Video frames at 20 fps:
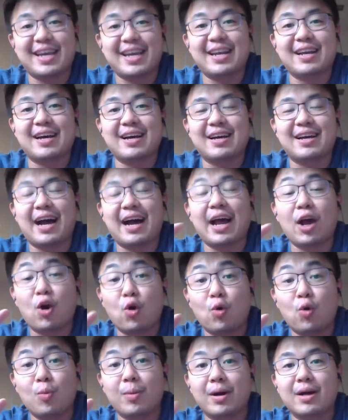I hope
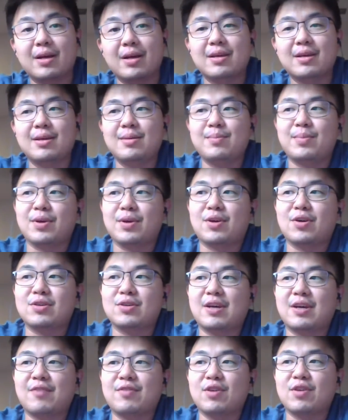because after
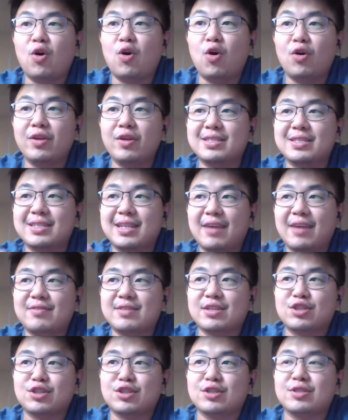all these live
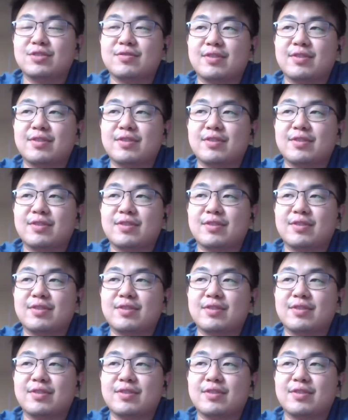sessions, right,